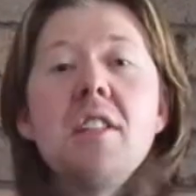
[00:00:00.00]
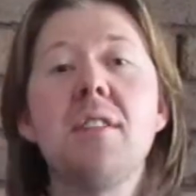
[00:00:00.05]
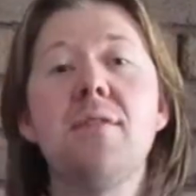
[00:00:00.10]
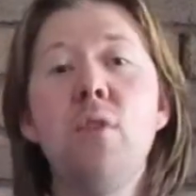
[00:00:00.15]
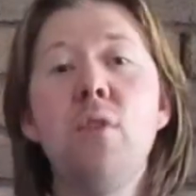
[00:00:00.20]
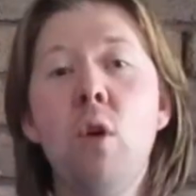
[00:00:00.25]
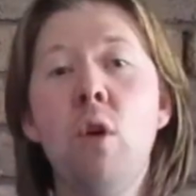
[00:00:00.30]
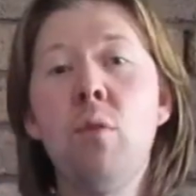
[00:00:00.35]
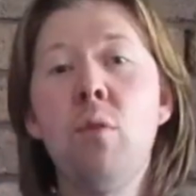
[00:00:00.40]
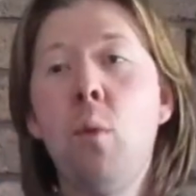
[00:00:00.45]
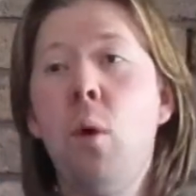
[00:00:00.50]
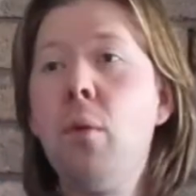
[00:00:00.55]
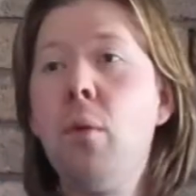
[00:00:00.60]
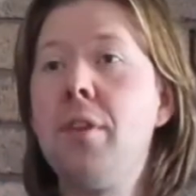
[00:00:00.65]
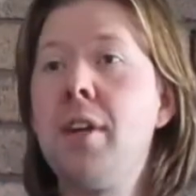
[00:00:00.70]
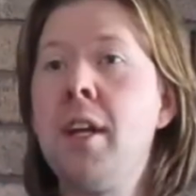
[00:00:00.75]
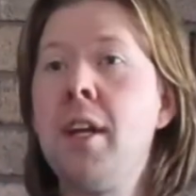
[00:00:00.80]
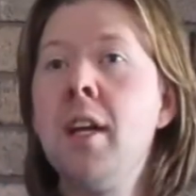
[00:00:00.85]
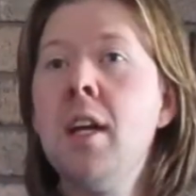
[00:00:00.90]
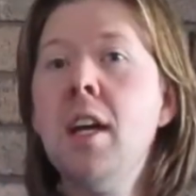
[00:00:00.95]
a fourth wall
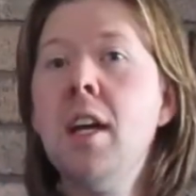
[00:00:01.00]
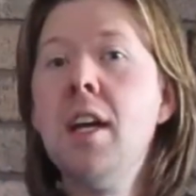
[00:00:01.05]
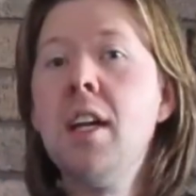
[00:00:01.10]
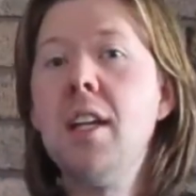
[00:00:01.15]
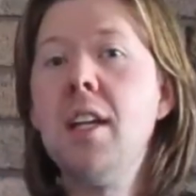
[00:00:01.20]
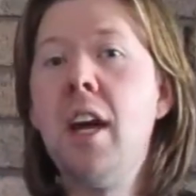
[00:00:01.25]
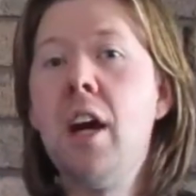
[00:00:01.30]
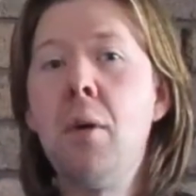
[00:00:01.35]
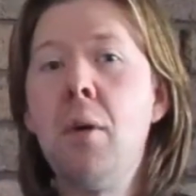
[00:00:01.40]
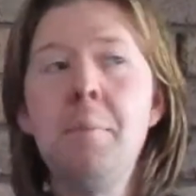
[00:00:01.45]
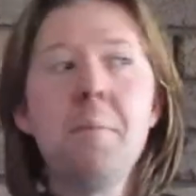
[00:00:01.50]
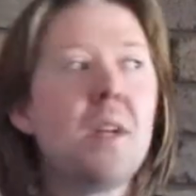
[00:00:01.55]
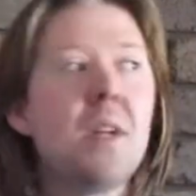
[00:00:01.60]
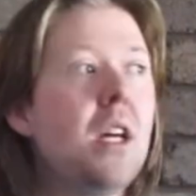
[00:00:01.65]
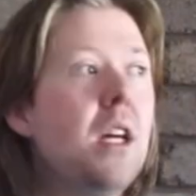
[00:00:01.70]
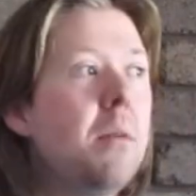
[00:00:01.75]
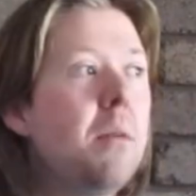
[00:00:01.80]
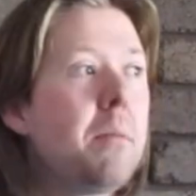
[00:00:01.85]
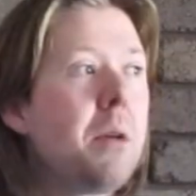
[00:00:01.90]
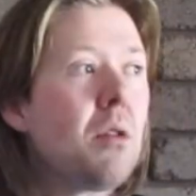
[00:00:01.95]
thing. Now,
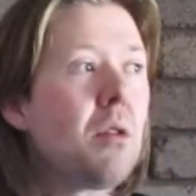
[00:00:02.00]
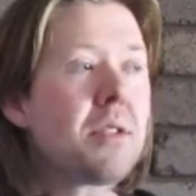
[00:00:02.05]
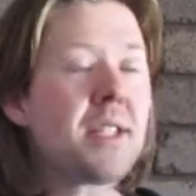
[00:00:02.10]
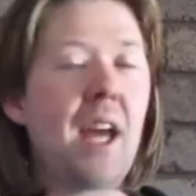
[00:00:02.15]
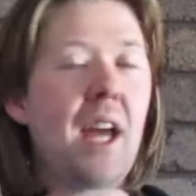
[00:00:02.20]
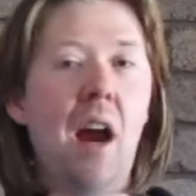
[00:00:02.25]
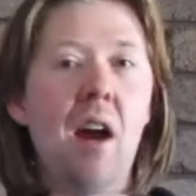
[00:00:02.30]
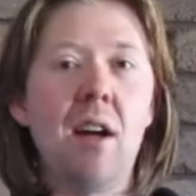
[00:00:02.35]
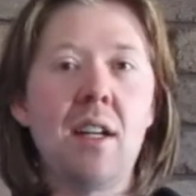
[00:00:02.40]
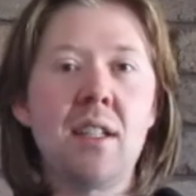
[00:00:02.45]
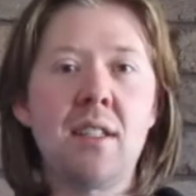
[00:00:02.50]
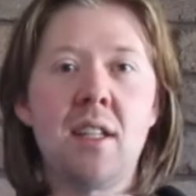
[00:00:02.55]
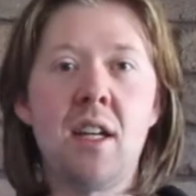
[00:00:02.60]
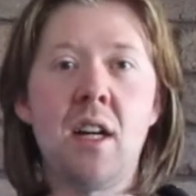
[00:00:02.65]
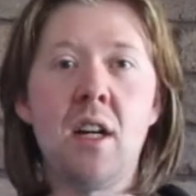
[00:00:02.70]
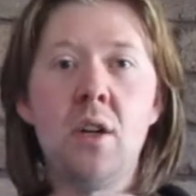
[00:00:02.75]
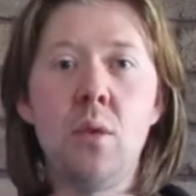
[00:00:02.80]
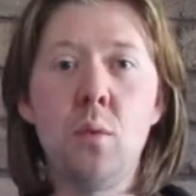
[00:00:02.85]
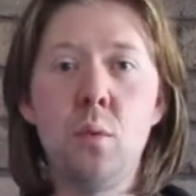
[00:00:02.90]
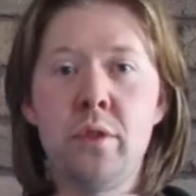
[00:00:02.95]
Bill's
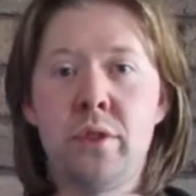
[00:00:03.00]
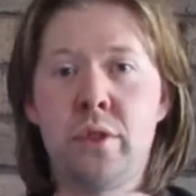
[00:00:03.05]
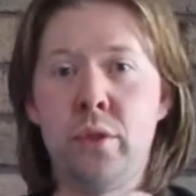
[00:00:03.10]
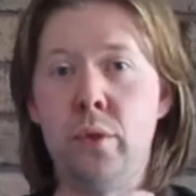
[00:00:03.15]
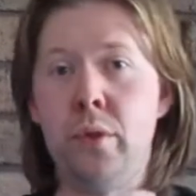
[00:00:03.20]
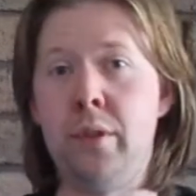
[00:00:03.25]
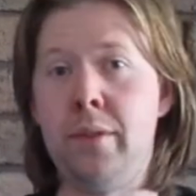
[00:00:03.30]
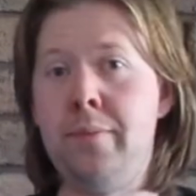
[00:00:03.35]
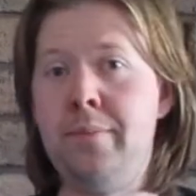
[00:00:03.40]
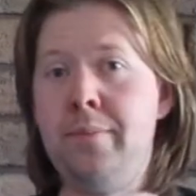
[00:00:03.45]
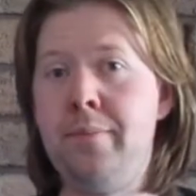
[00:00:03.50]
character was good.